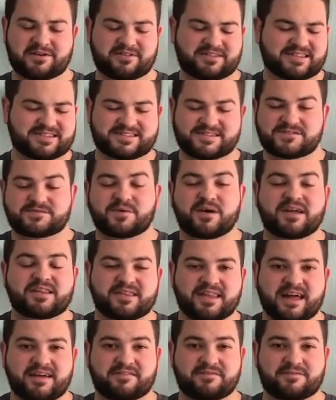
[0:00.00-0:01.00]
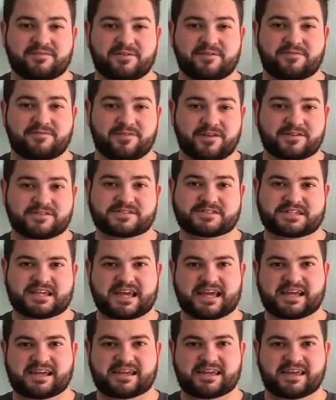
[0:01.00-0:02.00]
This is what life feels
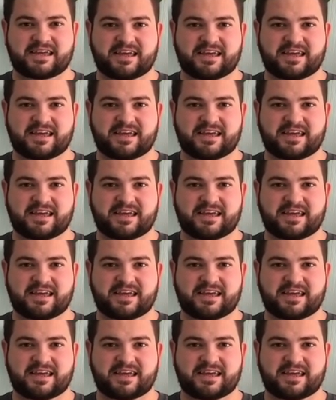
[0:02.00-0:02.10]
like.